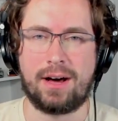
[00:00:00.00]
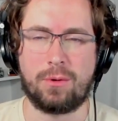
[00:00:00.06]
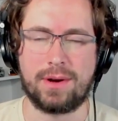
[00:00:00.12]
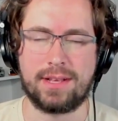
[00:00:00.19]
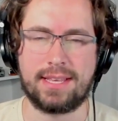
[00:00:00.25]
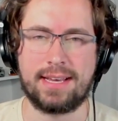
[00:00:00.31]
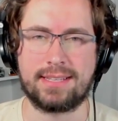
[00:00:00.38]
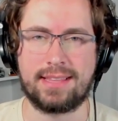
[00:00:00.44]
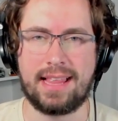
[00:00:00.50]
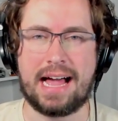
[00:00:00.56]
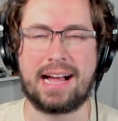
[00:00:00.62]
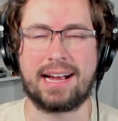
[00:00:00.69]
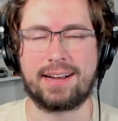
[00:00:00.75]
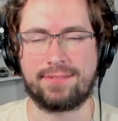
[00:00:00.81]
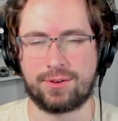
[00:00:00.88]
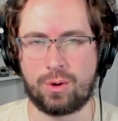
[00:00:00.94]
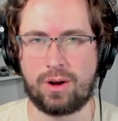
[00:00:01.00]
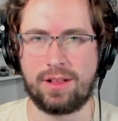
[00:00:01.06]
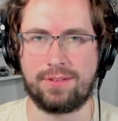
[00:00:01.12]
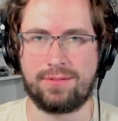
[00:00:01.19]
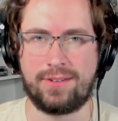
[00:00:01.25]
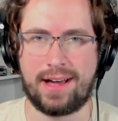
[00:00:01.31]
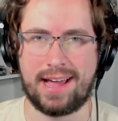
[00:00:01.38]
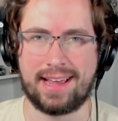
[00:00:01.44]
with his lack of
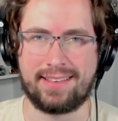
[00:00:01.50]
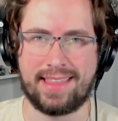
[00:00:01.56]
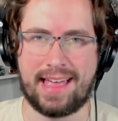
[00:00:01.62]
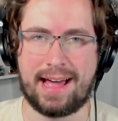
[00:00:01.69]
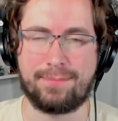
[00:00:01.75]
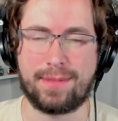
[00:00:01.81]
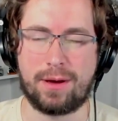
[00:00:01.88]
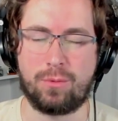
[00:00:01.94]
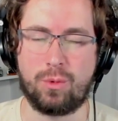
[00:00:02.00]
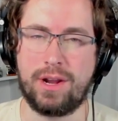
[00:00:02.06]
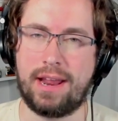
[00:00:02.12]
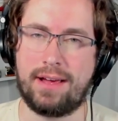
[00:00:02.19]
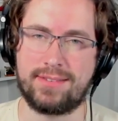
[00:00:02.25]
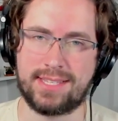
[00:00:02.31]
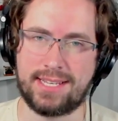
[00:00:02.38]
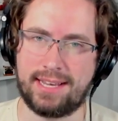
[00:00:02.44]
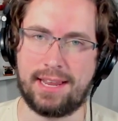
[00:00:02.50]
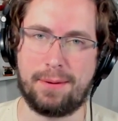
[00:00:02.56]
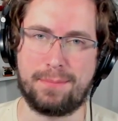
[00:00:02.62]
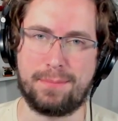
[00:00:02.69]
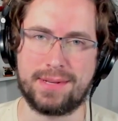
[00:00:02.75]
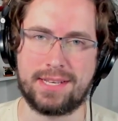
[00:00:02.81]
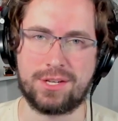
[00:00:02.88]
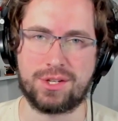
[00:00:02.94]
qualifying lap that would have seen him
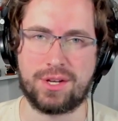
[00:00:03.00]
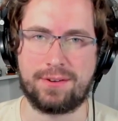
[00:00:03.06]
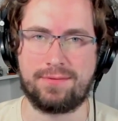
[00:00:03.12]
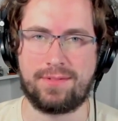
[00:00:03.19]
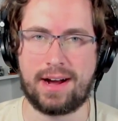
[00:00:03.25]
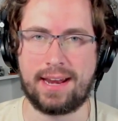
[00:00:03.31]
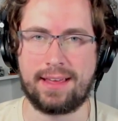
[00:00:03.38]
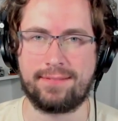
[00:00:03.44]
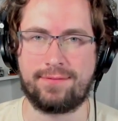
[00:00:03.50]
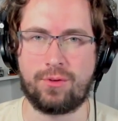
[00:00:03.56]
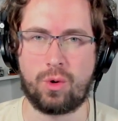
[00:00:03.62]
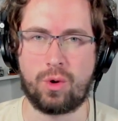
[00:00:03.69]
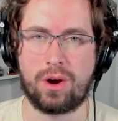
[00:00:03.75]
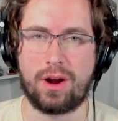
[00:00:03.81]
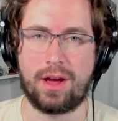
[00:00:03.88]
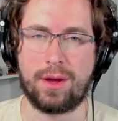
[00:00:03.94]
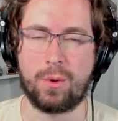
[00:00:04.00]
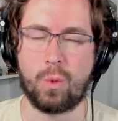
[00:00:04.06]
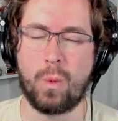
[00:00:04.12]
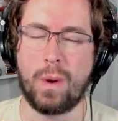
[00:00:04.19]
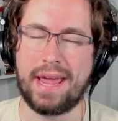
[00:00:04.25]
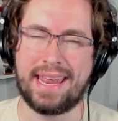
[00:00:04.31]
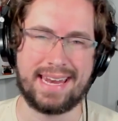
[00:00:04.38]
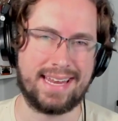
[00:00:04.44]
potentially fighting for a
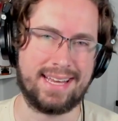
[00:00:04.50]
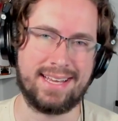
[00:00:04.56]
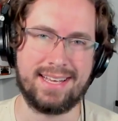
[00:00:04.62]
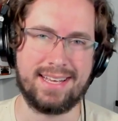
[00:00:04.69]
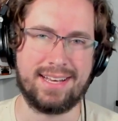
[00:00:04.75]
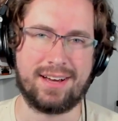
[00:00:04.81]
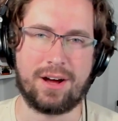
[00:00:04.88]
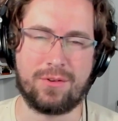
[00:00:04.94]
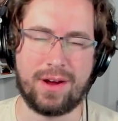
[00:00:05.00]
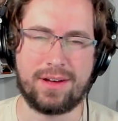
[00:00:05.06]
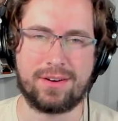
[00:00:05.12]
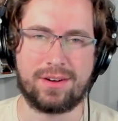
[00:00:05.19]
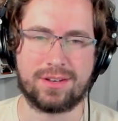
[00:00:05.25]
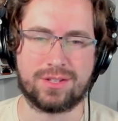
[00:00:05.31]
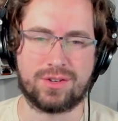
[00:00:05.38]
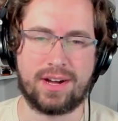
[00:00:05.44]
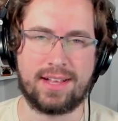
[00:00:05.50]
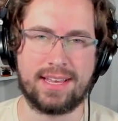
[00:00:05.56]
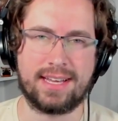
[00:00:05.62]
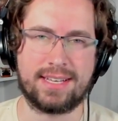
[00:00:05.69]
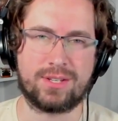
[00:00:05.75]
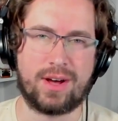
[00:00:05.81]
win around Australia.